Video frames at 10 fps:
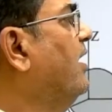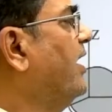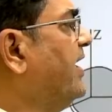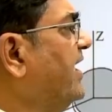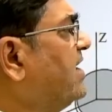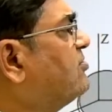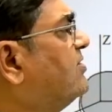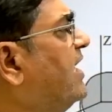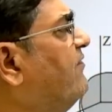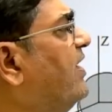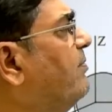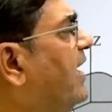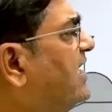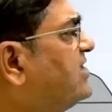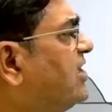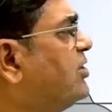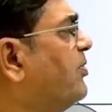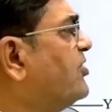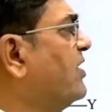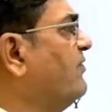Dear student, when mass
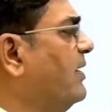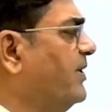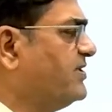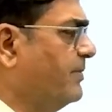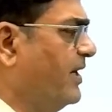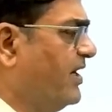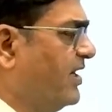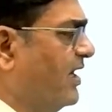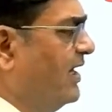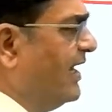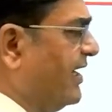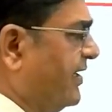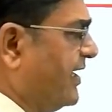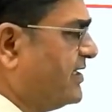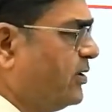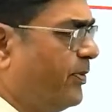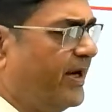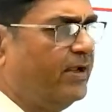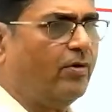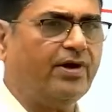distribution will be symmetrical, like in case of
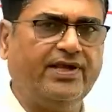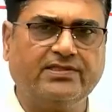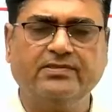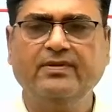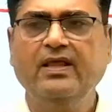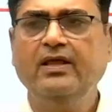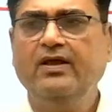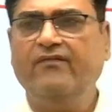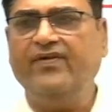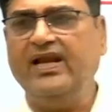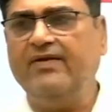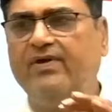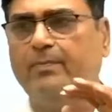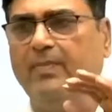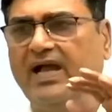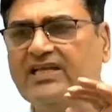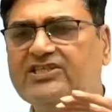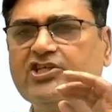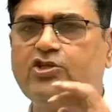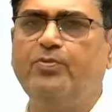ring or disc, whenever mass
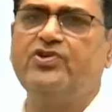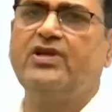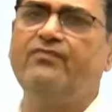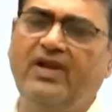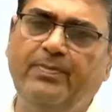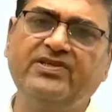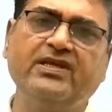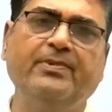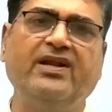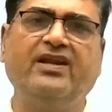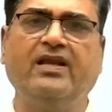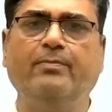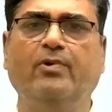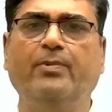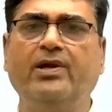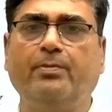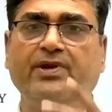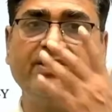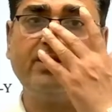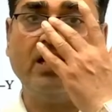distribution will be symmetrical, moment of
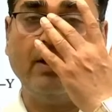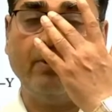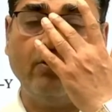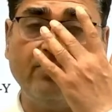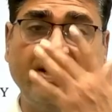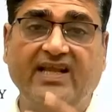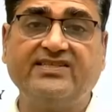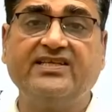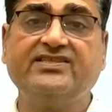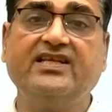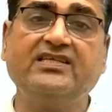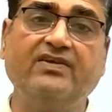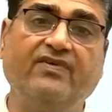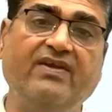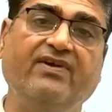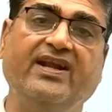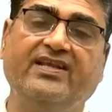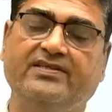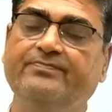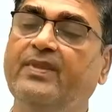inertia about xx dash and yy dash
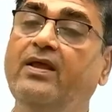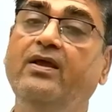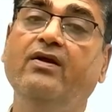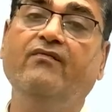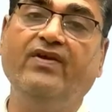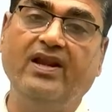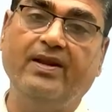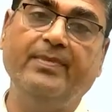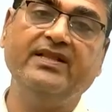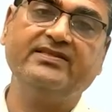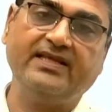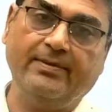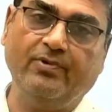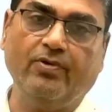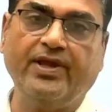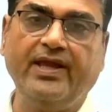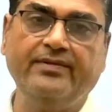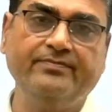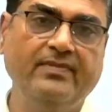will remain same. Okay.